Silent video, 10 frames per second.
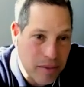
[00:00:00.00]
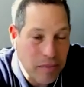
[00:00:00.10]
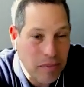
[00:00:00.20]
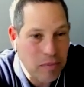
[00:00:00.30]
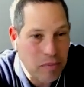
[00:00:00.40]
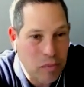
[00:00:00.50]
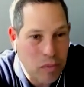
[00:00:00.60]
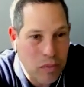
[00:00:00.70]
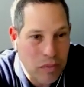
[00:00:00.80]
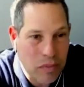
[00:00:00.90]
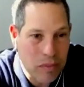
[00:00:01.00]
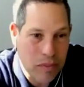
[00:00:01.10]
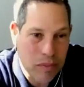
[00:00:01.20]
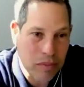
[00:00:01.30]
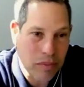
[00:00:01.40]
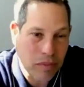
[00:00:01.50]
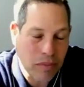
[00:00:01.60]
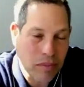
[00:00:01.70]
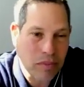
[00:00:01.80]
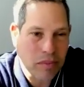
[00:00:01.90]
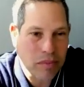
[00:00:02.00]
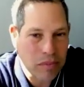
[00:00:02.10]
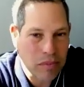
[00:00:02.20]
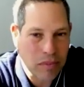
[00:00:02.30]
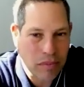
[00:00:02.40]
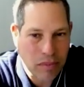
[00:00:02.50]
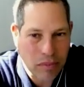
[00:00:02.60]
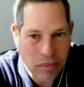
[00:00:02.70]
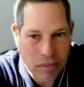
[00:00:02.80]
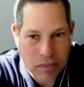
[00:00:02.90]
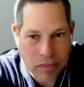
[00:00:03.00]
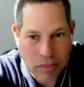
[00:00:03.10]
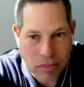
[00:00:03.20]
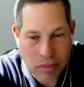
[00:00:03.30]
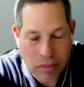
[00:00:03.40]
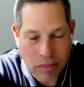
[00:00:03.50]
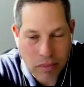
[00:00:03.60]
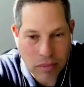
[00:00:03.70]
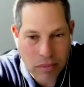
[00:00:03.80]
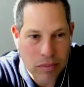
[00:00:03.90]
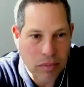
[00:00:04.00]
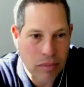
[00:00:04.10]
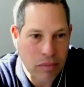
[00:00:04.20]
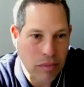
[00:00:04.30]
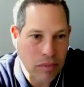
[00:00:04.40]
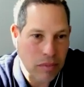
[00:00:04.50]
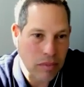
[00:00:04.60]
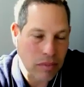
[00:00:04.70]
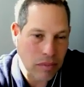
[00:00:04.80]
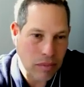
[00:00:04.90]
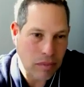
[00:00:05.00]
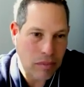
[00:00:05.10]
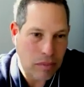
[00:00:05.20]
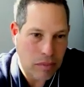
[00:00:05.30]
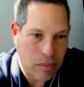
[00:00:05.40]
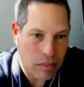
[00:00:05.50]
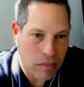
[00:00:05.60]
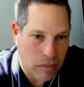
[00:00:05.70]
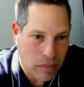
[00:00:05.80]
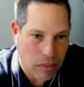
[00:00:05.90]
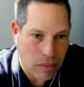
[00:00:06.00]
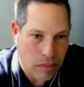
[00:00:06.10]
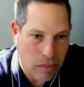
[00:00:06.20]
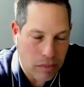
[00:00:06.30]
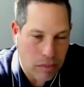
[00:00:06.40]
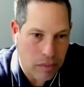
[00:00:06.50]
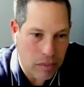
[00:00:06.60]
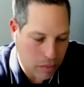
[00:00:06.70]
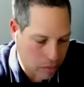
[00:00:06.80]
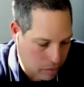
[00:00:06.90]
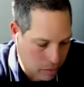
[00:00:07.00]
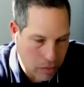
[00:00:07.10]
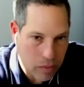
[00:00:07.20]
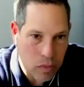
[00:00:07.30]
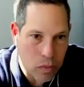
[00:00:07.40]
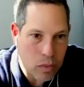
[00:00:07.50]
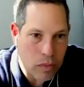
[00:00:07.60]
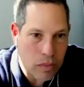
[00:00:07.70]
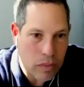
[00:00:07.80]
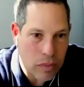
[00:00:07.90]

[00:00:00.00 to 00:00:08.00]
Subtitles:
The person shown says nothing.